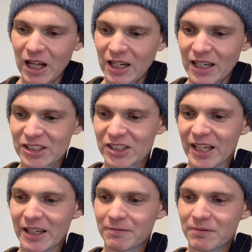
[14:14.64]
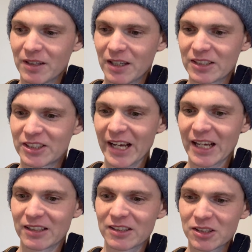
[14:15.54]
Let's see. In
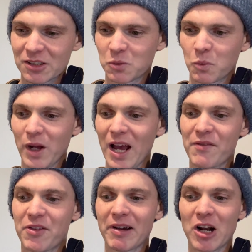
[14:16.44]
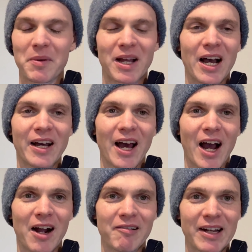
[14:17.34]
second, we have the Renault Megane
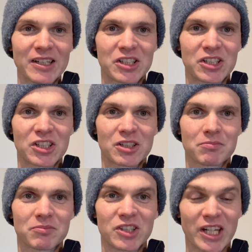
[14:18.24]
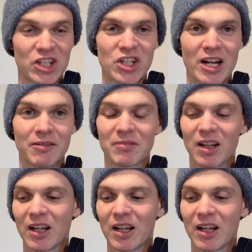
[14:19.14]
RS. Second gen.